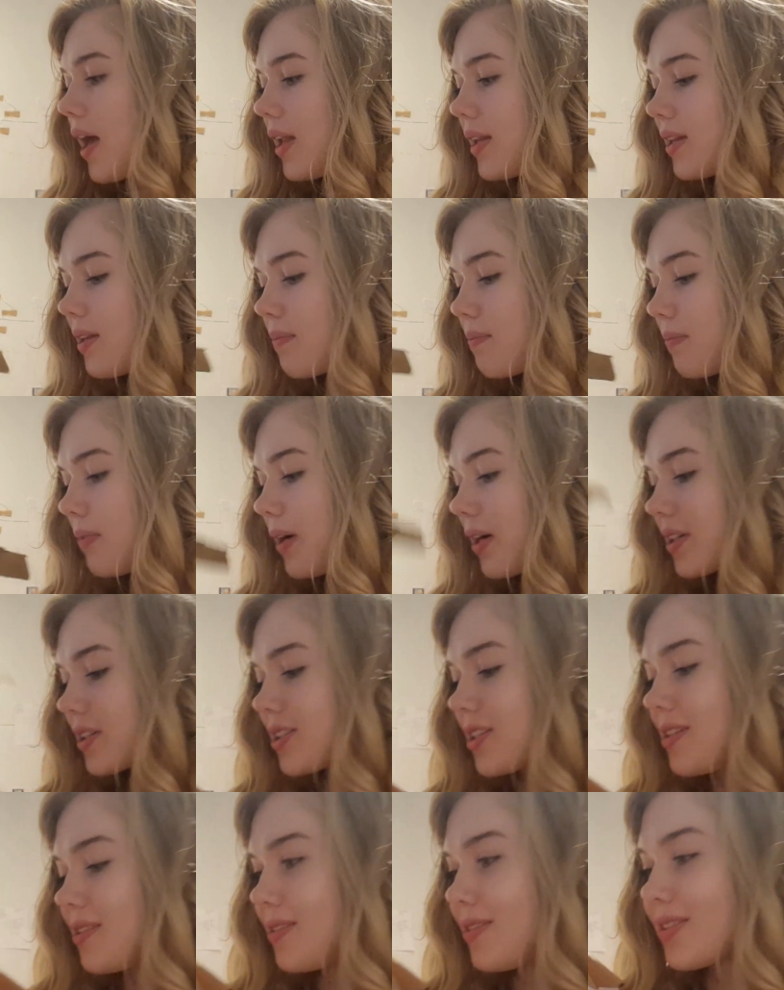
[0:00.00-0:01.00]
And the
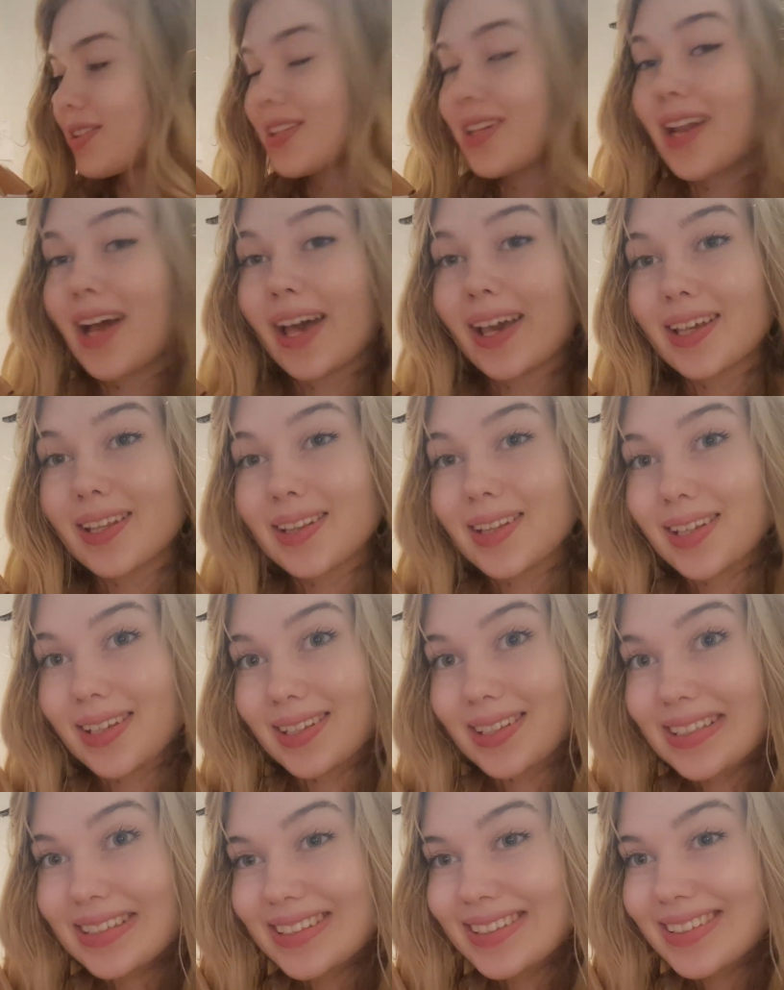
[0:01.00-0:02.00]
box looks like
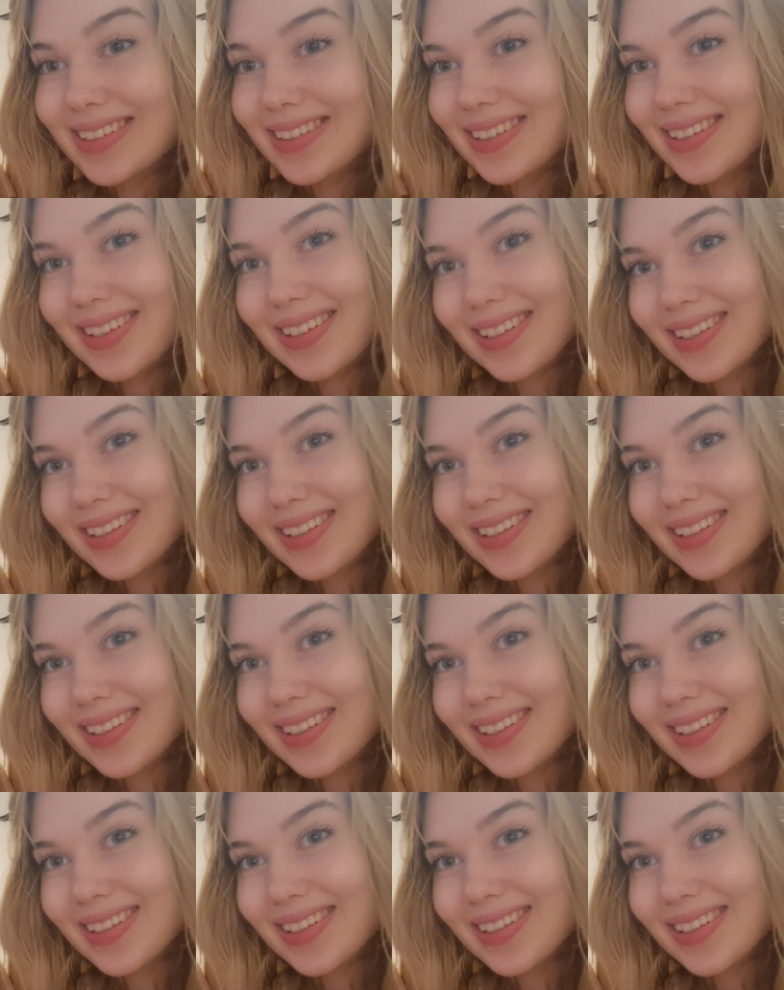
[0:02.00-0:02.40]
this.